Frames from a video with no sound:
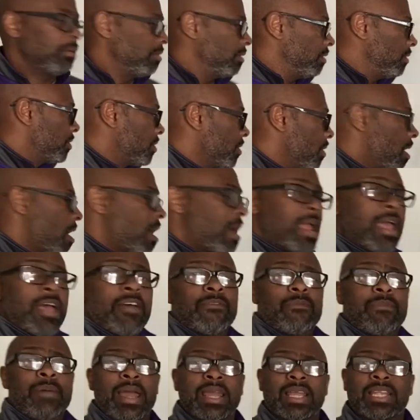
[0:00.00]
So our
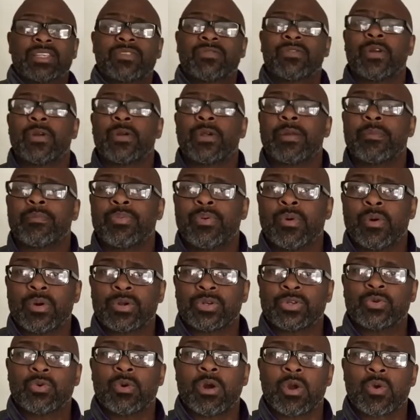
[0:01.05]
F-back is very important
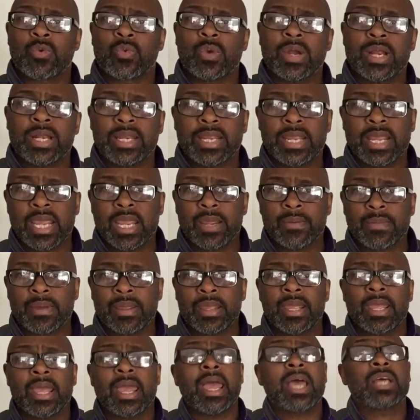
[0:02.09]
to our run game
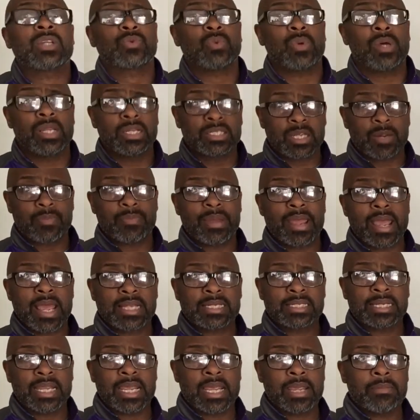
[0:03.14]
as well as our pass
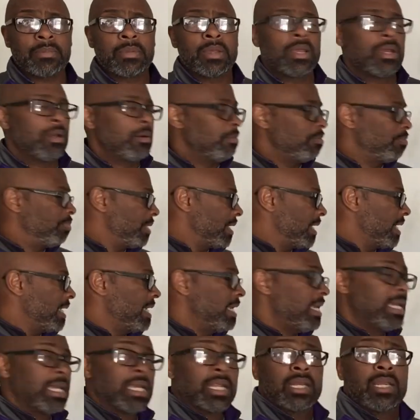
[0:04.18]
game. But
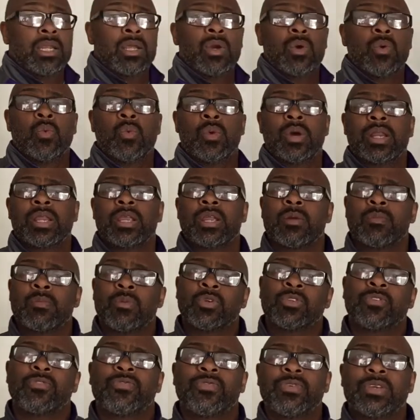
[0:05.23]
again, one of your
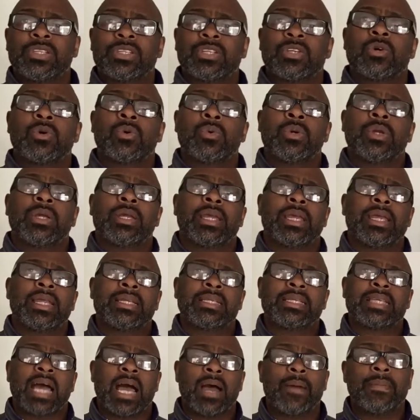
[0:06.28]
most physical and
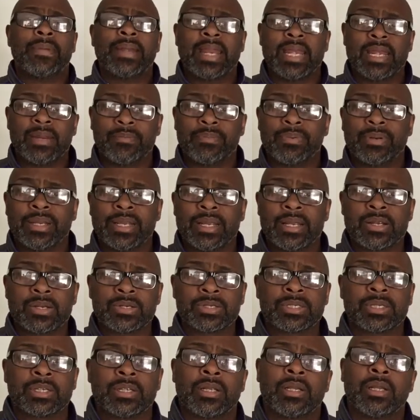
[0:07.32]
dominating
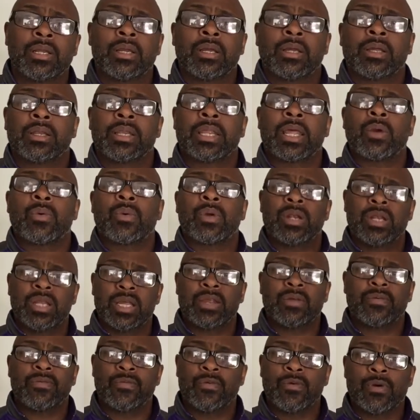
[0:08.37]
players that we're
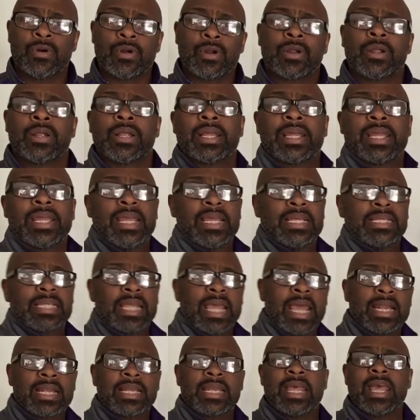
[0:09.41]
looking for is
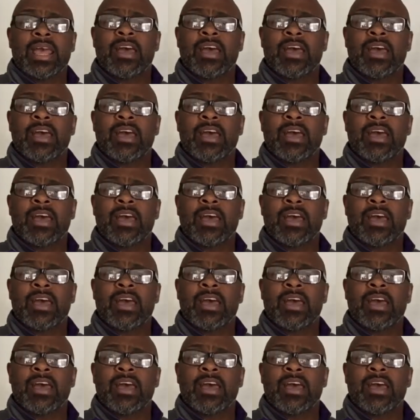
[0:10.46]
at the